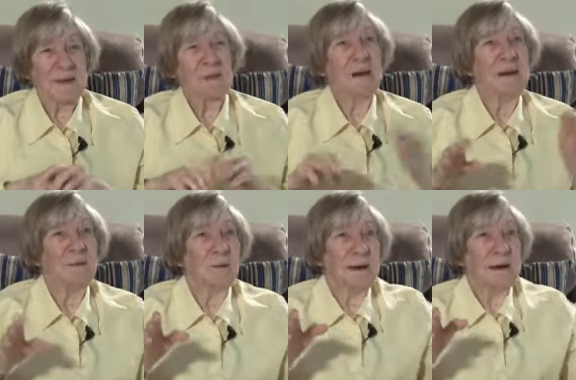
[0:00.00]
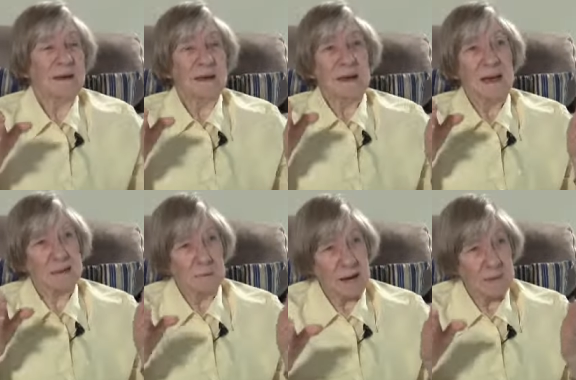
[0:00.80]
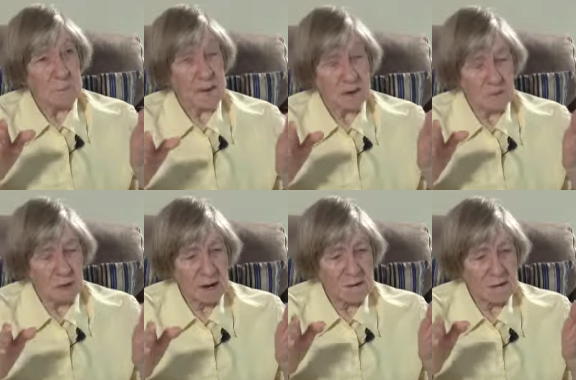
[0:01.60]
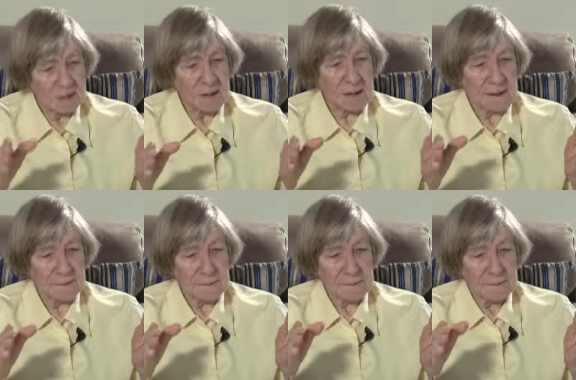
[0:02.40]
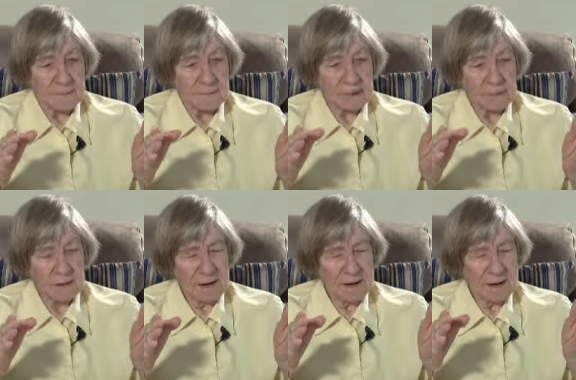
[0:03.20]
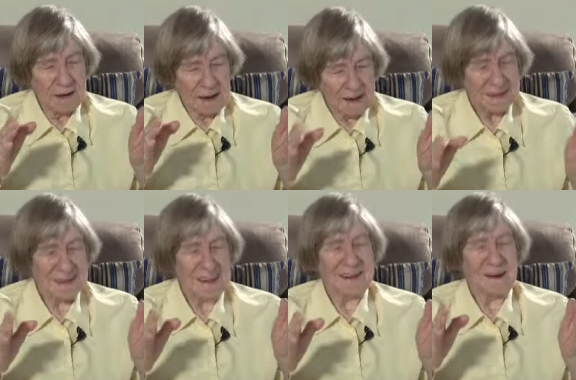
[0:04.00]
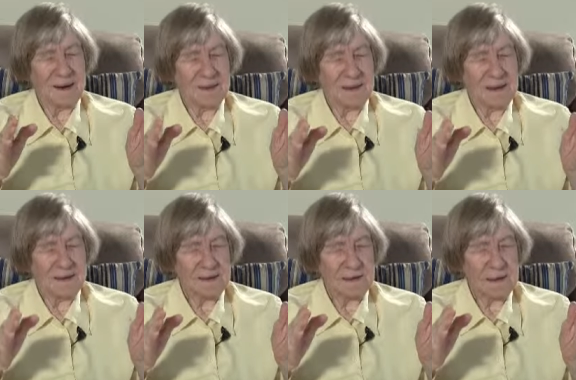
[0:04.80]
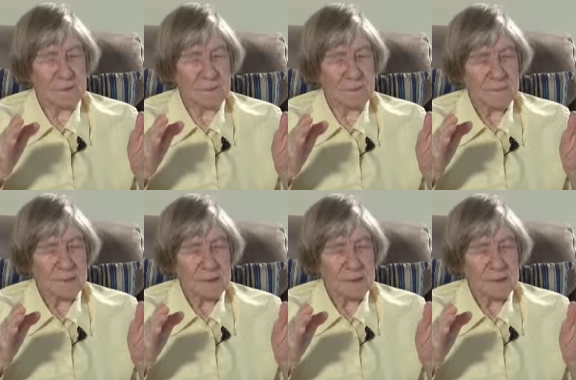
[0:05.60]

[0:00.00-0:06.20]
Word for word: Yeah, well, anyway, it went back right to there when he said, I said to him